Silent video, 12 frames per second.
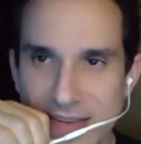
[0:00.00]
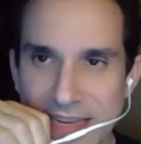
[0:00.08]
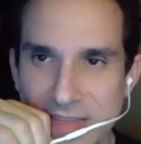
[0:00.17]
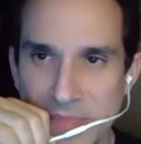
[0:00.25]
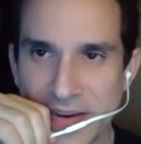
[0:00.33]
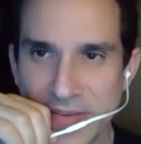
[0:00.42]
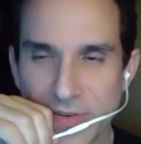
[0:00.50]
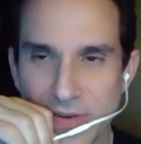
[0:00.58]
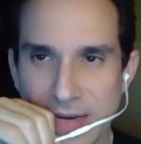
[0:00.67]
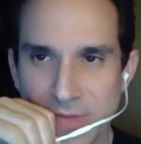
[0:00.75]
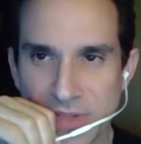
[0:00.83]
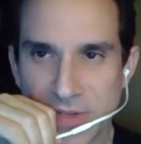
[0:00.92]
nice microphone
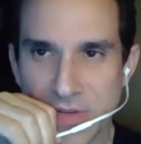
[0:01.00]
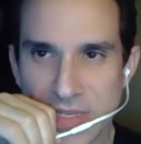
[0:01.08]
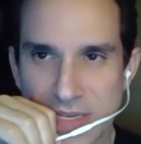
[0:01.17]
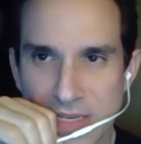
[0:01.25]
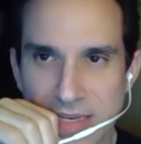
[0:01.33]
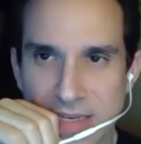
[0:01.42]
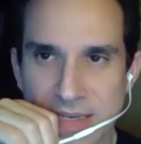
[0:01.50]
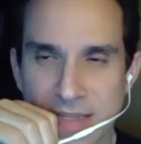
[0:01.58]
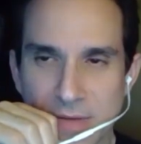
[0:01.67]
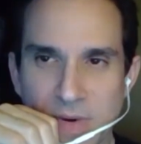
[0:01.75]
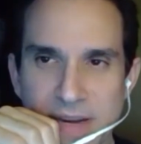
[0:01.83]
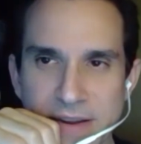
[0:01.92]
I was using,
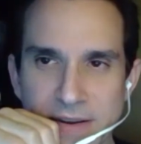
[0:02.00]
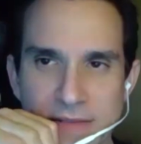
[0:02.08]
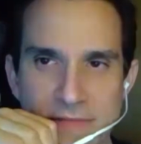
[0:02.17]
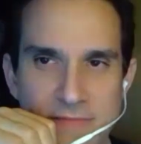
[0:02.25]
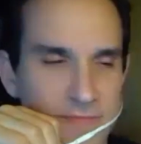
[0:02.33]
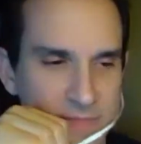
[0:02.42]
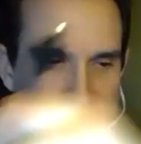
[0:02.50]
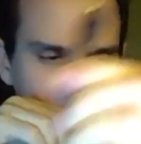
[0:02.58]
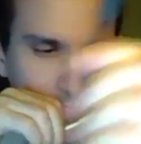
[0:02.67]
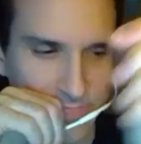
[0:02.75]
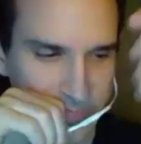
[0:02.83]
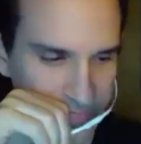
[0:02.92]
the wire
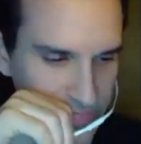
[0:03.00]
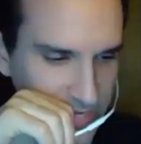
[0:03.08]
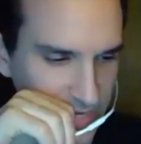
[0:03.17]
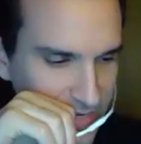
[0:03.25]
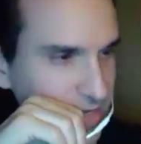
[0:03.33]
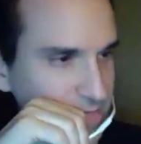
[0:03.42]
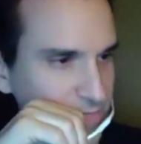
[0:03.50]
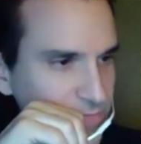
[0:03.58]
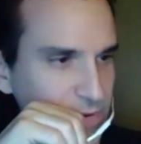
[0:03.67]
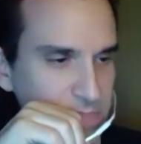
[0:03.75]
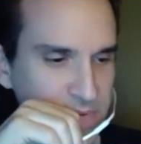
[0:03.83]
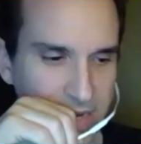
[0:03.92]

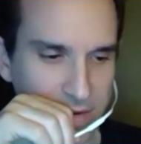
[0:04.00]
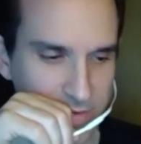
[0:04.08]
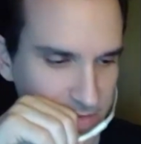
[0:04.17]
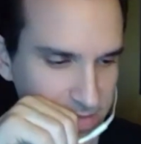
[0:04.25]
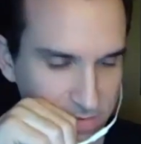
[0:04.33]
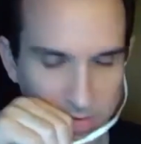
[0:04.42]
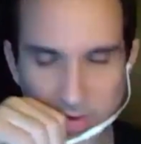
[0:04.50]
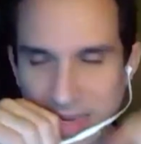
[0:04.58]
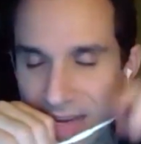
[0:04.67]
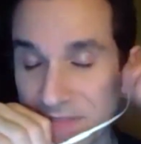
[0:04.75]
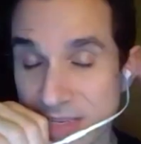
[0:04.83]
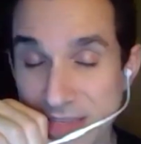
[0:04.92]
ripped out, and so I
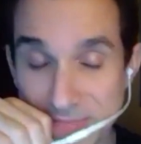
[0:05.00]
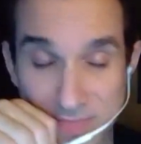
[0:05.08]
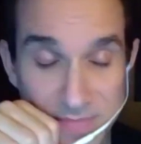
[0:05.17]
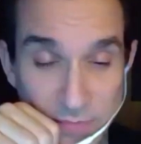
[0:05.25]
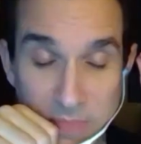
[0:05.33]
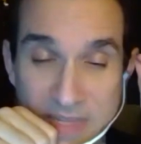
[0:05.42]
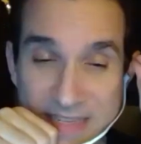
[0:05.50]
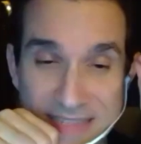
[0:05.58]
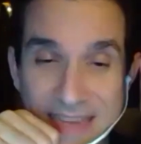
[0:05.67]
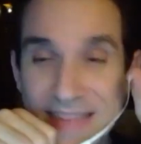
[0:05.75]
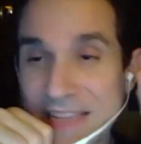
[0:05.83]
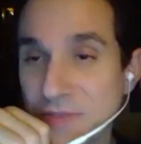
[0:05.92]
have to replace
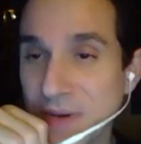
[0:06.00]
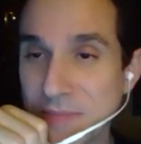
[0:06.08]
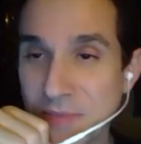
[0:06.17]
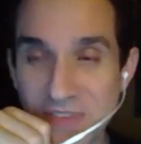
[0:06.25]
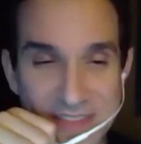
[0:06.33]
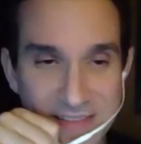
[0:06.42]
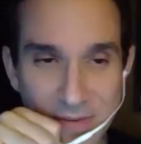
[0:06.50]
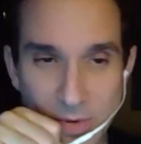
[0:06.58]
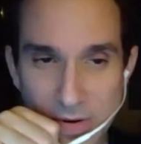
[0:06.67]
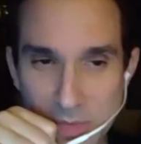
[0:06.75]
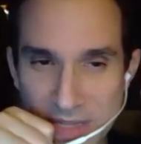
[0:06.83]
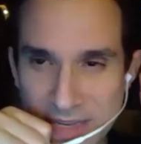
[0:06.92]
that. That's why I'm using these
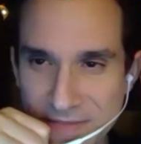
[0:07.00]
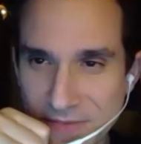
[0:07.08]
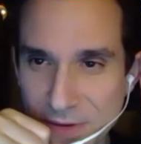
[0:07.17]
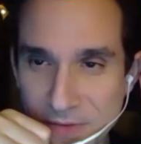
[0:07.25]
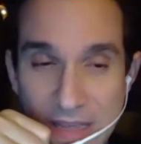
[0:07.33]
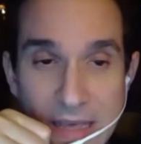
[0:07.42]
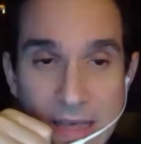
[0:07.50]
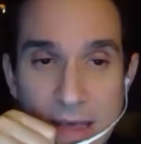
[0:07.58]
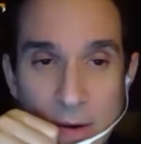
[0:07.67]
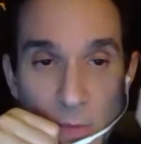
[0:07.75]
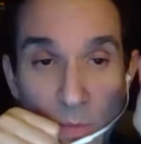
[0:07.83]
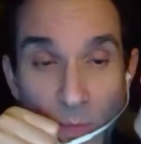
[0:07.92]
horrible headphones.
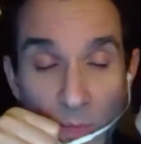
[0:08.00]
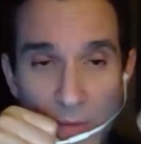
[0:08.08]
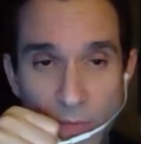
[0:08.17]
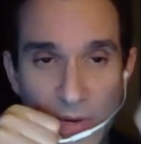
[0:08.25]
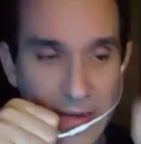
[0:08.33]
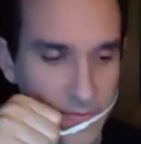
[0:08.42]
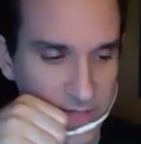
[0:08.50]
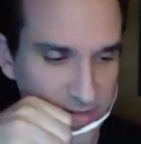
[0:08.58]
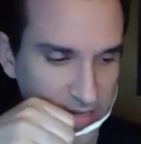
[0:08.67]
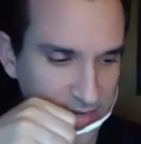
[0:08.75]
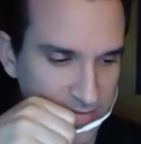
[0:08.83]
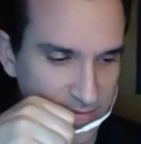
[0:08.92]
But what I was
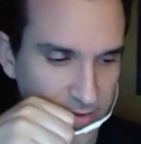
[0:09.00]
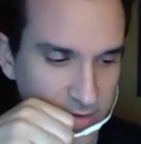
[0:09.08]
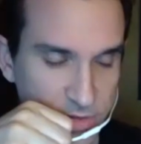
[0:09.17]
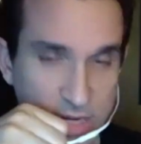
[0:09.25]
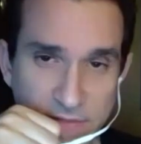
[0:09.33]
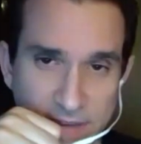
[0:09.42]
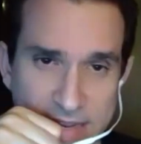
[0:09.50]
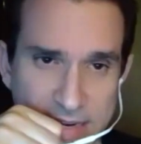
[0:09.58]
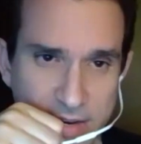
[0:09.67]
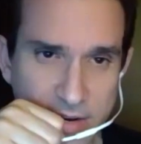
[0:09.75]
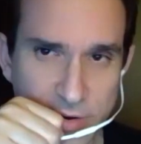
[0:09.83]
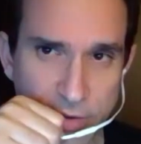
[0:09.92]
saying is, Jeff, I
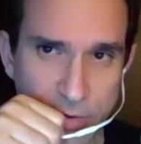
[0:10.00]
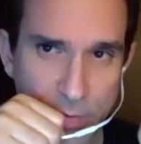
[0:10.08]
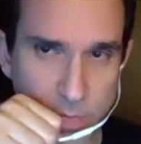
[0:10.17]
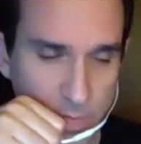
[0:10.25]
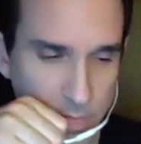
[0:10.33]
can hear you.